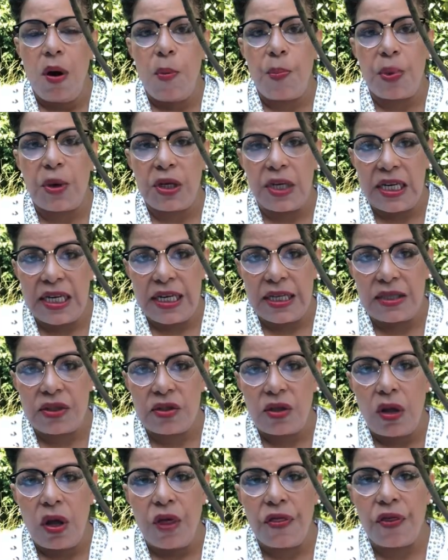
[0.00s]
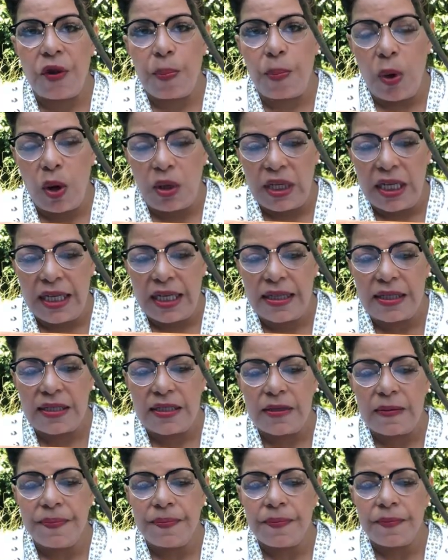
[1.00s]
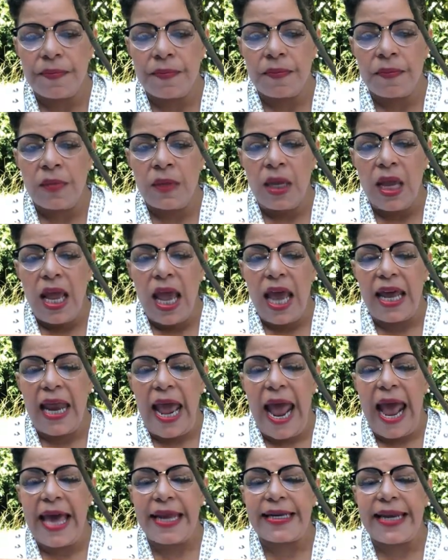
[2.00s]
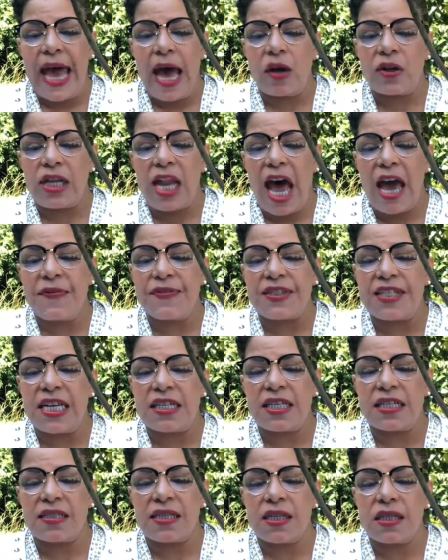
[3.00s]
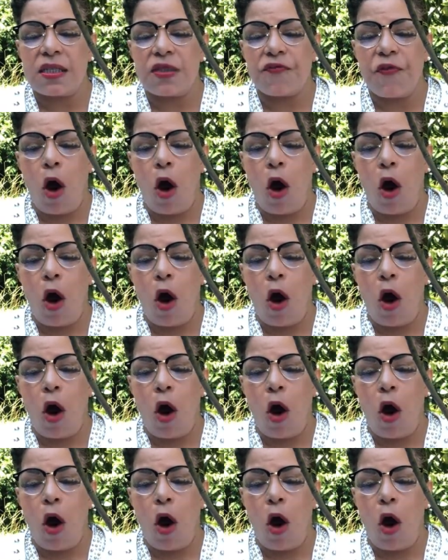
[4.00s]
Police the police, and hand down life sentences